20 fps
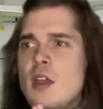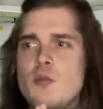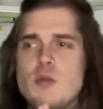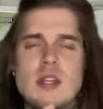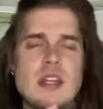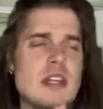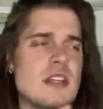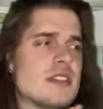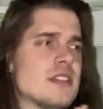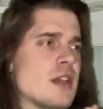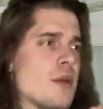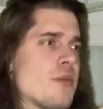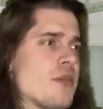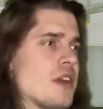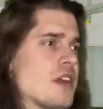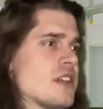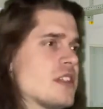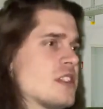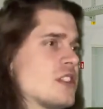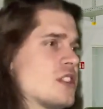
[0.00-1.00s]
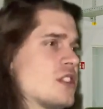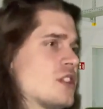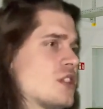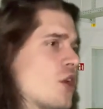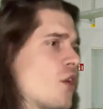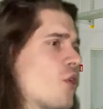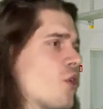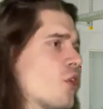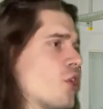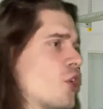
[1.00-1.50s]
We need something
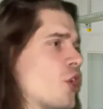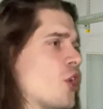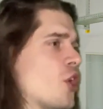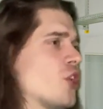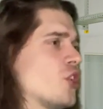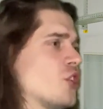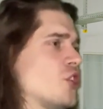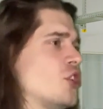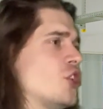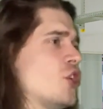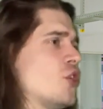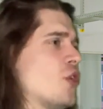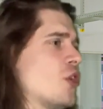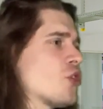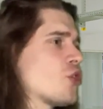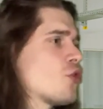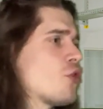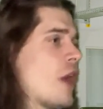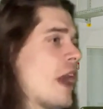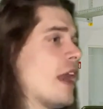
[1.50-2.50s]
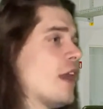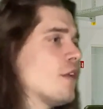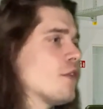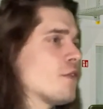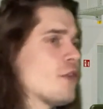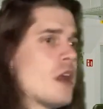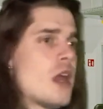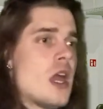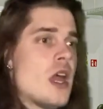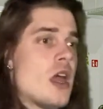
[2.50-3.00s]
so good, new and
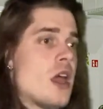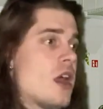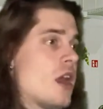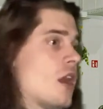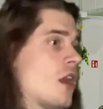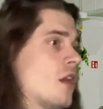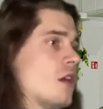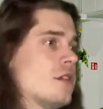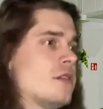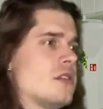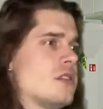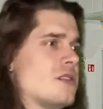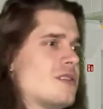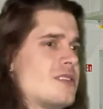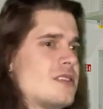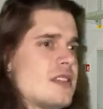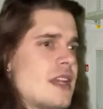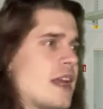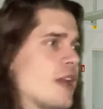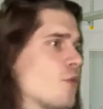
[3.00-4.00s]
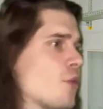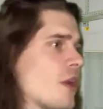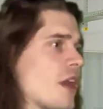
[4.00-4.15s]
creative. Does anyone